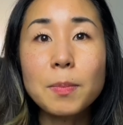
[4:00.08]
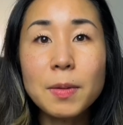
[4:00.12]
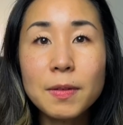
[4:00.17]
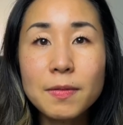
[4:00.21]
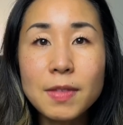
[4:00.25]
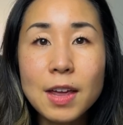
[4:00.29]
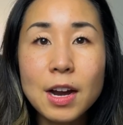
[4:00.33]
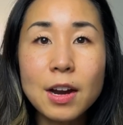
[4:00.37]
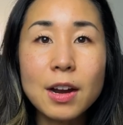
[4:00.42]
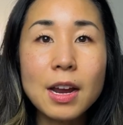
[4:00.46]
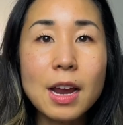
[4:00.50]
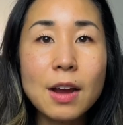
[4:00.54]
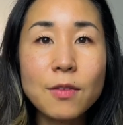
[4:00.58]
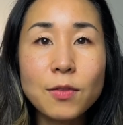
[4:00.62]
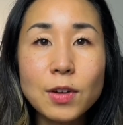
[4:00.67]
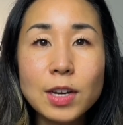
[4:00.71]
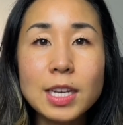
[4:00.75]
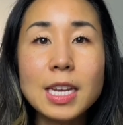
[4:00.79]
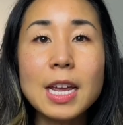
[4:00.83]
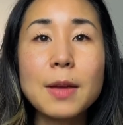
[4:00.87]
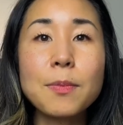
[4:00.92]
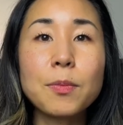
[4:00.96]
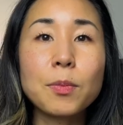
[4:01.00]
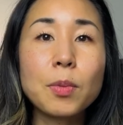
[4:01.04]
of their
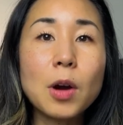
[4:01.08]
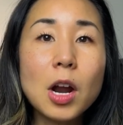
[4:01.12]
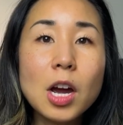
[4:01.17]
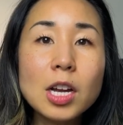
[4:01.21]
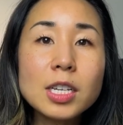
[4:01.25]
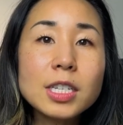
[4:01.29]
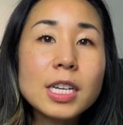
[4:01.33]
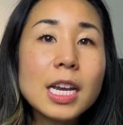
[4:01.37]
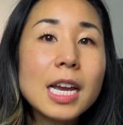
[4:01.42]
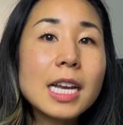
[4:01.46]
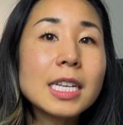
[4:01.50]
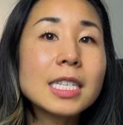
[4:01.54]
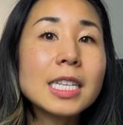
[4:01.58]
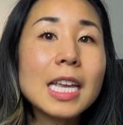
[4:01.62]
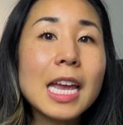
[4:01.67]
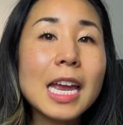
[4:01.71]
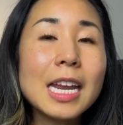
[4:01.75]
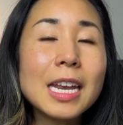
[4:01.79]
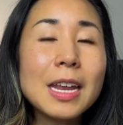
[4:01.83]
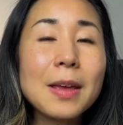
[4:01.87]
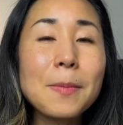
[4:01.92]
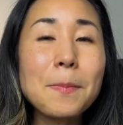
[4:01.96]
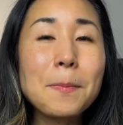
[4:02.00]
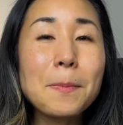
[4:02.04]
everyday projects. And
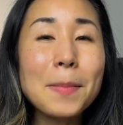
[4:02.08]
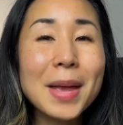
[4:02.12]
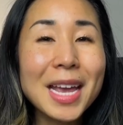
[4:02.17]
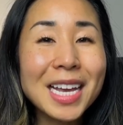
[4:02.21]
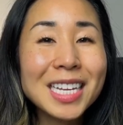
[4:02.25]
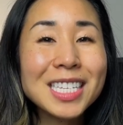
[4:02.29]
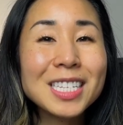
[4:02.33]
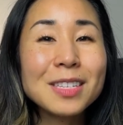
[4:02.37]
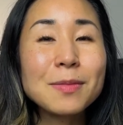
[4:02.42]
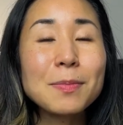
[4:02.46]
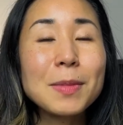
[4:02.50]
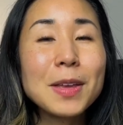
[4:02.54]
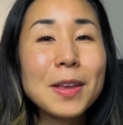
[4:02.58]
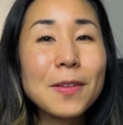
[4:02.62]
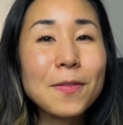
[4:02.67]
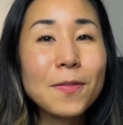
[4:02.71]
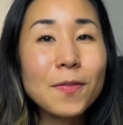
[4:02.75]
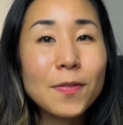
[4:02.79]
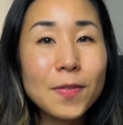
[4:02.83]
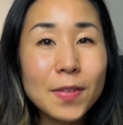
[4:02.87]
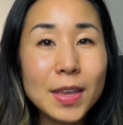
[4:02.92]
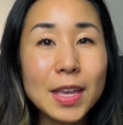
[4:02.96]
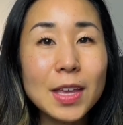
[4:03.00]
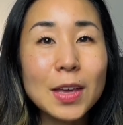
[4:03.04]
it makes me
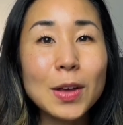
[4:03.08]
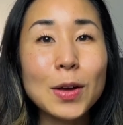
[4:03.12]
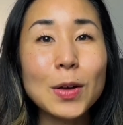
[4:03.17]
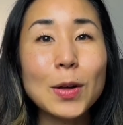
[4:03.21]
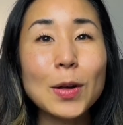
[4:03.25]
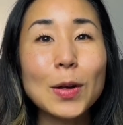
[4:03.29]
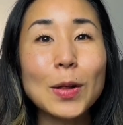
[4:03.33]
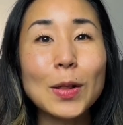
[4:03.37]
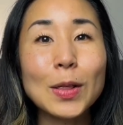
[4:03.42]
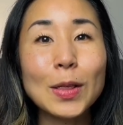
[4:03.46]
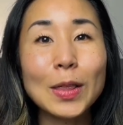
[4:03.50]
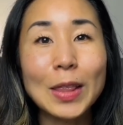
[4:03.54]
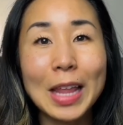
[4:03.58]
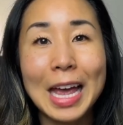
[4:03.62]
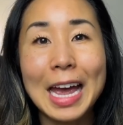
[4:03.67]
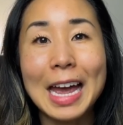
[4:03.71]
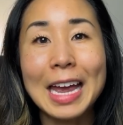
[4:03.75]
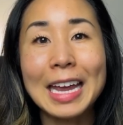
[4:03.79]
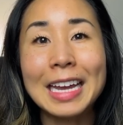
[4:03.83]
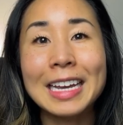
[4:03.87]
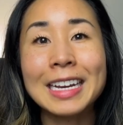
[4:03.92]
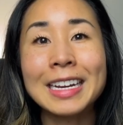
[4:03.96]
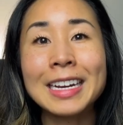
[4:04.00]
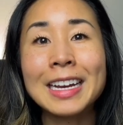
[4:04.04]
feel
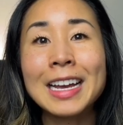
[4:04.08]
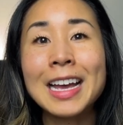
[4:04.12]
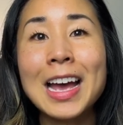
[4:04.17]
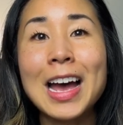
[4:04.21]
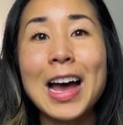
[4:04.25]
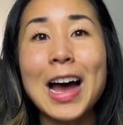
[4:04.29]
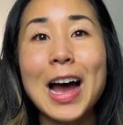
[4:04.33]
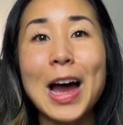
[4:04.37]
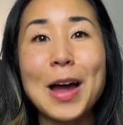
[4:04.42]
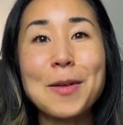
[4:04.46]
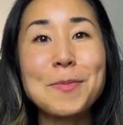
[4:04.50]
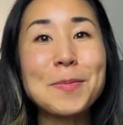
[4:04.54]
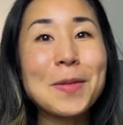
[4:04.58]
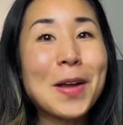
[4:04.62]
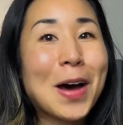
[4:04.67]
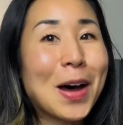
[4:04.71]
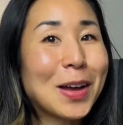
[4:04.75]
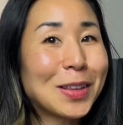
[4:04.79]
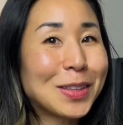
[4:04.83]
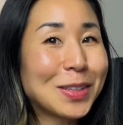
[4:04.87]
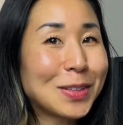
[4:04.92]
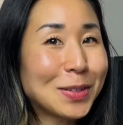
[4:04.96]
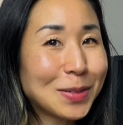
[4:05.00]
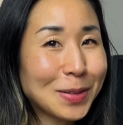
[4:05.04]
like I'm
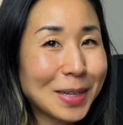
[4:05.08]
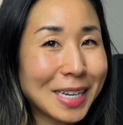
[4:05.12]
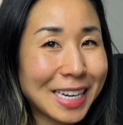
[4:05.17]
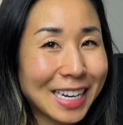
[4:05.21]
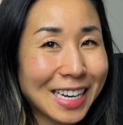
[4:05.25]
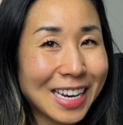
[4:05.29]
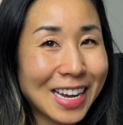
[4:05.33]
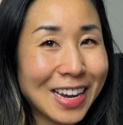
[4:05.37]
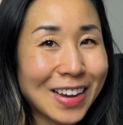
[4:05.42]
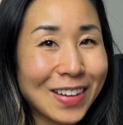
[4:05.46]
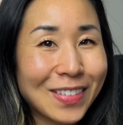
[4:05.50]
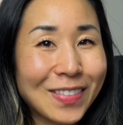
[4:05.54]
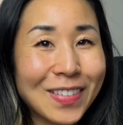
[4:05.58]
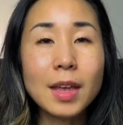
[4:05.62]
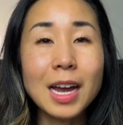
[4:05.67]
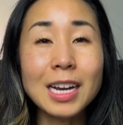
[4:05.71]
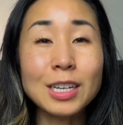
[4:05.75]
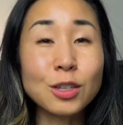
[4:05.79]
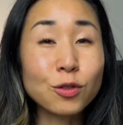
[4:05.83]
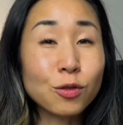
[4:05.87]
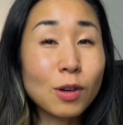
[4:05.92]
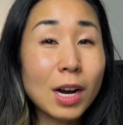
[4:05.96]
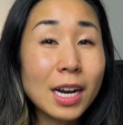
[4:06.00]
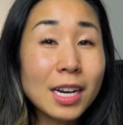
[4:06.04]
not doing enough. I
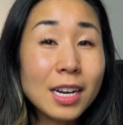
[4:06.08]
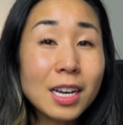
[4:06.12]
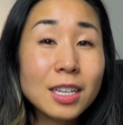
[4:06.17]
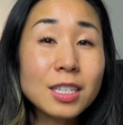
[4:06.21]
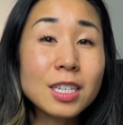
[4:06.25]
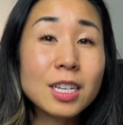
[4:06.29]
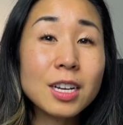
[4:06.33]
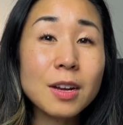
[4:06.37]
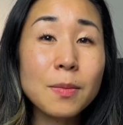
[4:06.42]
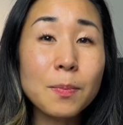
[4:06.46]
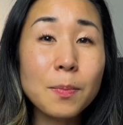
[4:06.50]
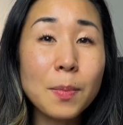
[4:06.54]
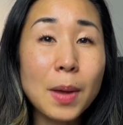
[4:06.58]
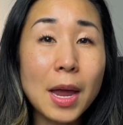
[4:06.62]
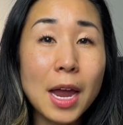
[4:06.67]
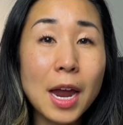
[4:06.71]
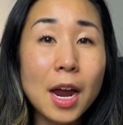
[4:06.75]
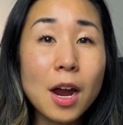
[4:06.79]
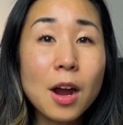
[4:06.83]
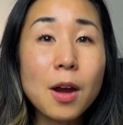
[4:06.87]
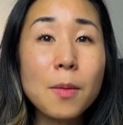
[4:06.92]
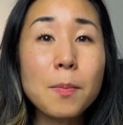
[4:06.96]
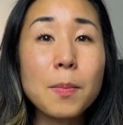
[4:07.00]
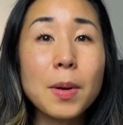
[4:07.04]
try not to
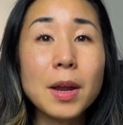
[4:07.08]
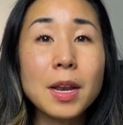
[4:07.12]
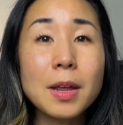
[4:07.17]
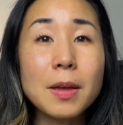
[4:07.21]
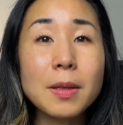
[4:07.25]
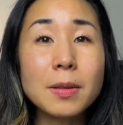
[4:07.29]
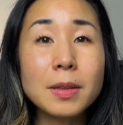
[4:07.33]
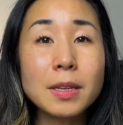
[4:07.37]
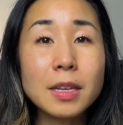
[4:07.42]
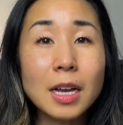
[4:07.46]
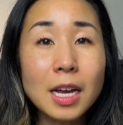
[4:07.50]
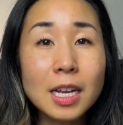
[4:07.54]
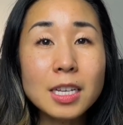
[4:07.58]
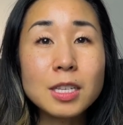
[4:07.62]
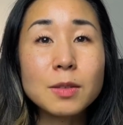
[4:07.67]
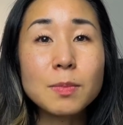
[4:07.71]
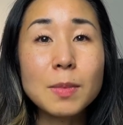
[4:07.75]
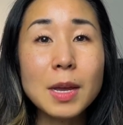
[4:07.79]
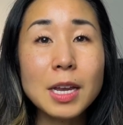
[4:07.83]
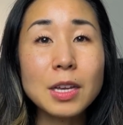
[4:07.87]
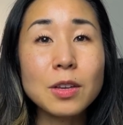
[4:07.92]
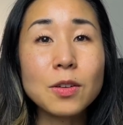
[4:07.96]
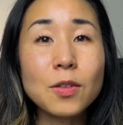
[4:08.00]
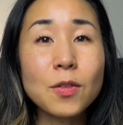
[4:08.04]
compare, but it does
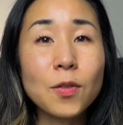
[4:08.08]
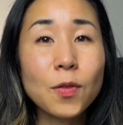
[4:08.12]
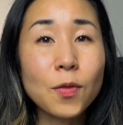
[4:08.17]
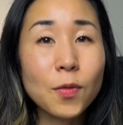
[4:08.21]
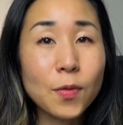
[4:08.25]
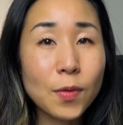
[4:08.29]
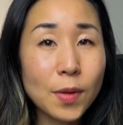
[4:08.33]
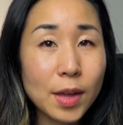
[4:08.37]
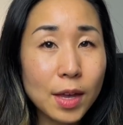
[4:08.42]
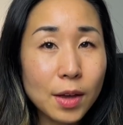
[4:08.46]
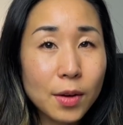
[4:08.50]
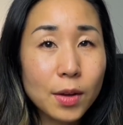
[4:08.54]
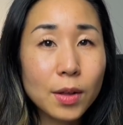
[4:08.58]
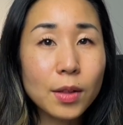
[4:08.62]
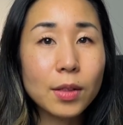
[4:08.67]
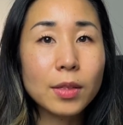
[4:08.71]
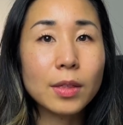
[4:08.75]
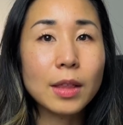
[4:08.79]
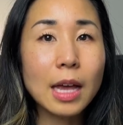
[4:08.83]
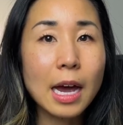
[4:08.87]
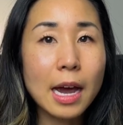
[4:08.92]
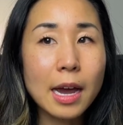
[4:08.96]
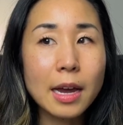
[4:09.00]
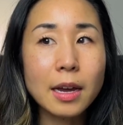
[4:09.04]
make you feel
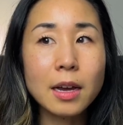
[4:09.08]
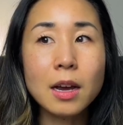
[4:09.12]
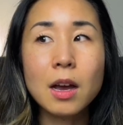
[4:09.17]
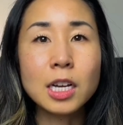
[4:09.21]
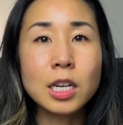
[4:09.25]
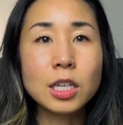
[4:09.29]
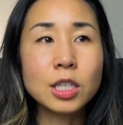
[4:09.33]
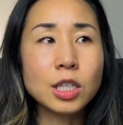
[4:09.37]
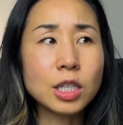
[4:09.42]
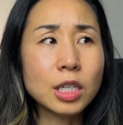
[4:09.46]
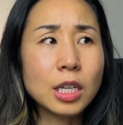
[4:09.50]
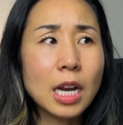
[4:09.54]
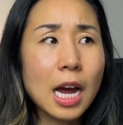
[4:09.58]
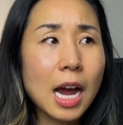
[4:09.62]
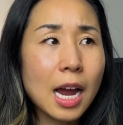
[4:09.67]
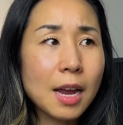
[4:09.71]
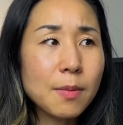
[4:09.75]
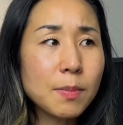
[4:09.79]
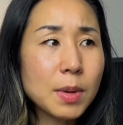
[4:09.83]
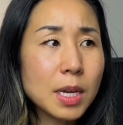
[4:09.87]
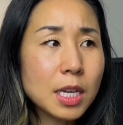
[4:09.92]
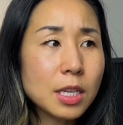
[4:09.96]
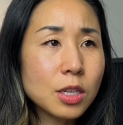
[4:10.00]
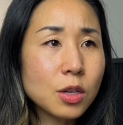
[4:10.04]
like, should I
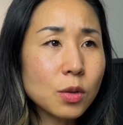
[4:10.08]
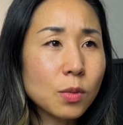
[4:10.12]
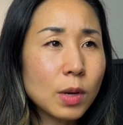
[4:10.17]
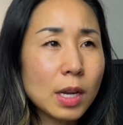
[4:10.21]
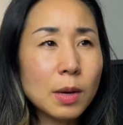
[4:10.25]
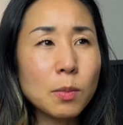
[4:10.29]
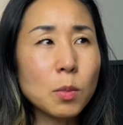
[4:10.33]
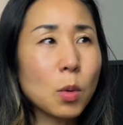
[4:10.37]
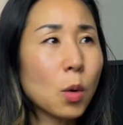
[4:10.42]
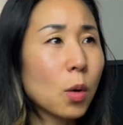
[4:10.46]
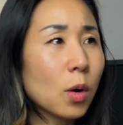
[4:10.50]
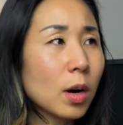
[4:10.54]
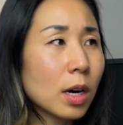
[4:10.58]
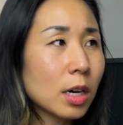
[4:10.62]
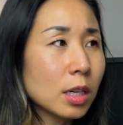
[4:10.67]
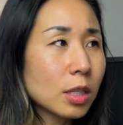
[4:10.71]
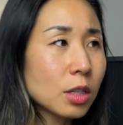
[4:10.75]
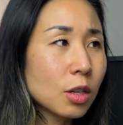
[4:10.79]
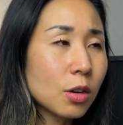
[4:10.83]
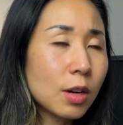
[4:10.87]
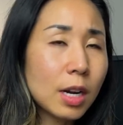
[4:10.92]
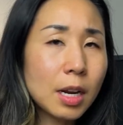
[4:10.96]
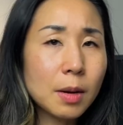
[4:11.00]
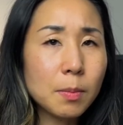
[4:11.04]
be doing more
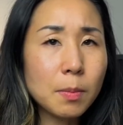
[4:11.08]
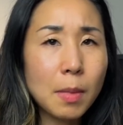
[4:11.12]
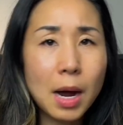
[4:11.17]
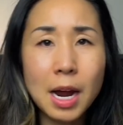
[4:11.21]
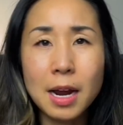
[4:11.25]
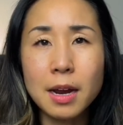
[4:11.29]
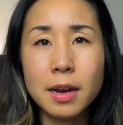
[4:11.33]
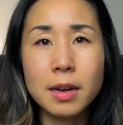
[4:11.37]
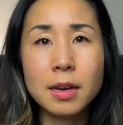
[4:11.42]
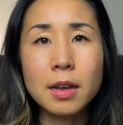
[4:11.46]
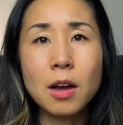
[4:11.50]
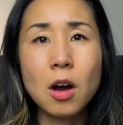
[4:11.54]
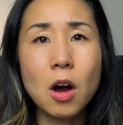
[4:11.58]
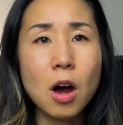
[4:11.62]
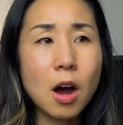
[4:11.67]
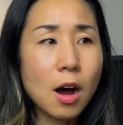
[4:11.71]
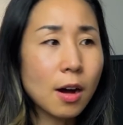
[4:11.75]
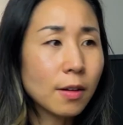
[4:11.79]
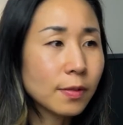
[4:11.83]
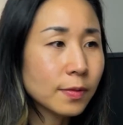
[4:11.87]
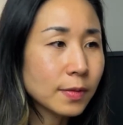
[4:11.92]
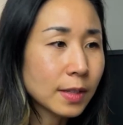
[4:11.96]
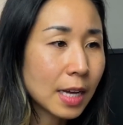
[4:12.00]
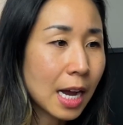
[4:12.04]
during my
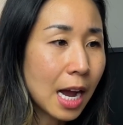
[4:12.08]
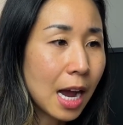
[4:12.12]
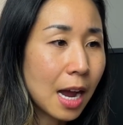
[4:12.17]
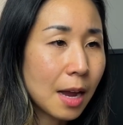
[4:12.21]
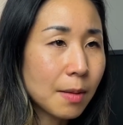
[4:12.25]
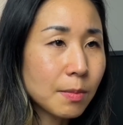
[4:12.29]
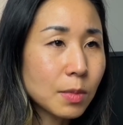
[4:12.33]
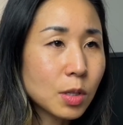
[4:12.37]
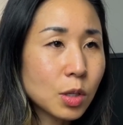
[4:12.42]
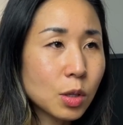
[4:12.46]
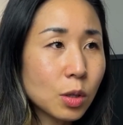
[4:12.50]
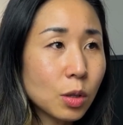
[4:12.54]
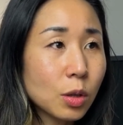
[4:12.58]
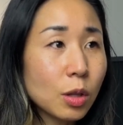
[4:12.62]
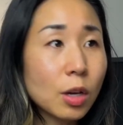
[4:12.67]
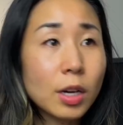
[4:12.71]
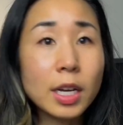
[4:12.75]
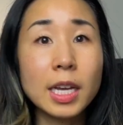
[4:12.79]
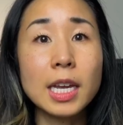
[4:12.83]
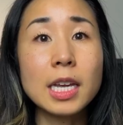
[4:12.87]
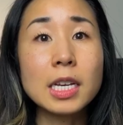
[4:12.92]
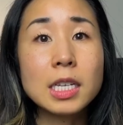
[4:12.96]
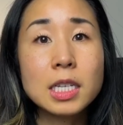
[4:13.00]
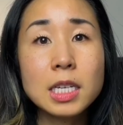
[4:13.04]
off time to look
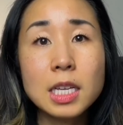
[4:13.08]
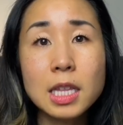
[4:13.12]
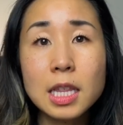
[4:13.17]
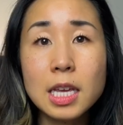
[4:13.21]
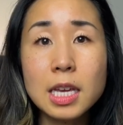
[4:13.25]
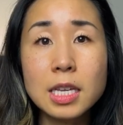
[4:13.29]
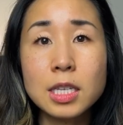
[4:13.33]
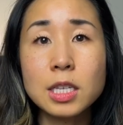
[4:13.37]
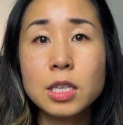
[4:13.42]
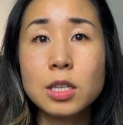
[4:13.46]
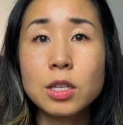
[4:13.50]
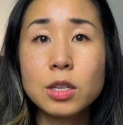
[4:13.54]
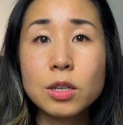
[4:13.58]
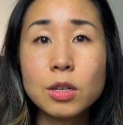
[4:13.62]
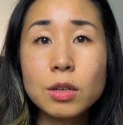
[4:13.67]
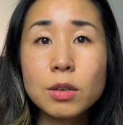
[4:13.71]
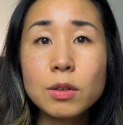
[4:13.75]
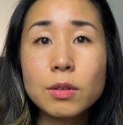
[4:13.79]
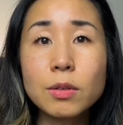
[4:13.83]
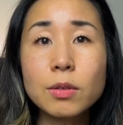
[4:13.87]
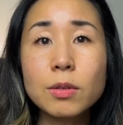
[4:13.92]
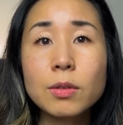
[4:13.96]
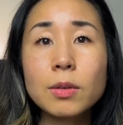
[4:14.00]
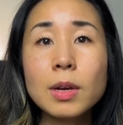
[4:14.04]
into this
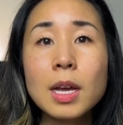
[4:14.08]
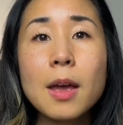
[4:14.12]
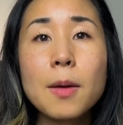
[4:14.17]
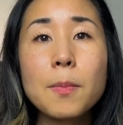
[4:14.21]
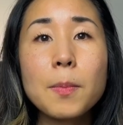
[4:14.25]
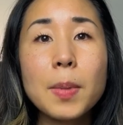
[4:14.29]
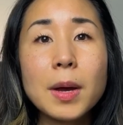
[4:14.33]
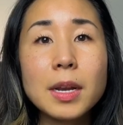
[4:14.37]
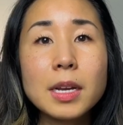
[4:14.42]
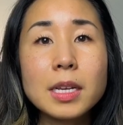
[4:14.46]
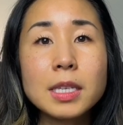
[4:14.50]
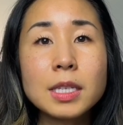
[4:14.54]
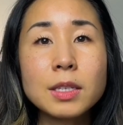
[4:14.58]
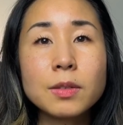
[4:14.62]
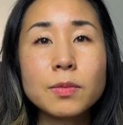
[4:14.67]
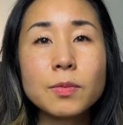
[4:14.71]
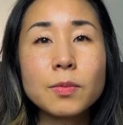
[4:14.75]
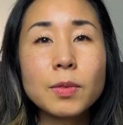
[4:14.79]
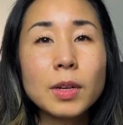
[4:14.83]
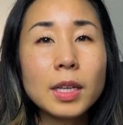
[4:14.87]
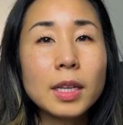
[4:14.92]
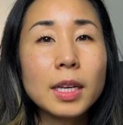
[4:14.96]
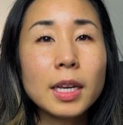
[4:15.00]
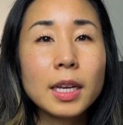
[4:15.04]
too? But it's
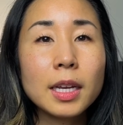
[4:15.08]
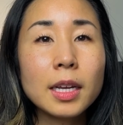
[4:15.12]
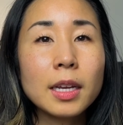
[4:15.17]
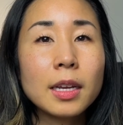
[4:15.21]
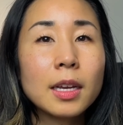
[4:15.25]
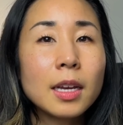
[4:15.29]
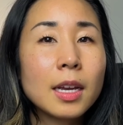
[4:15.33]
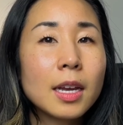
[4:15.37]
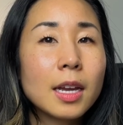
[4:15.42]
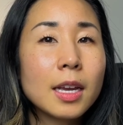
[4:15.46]
really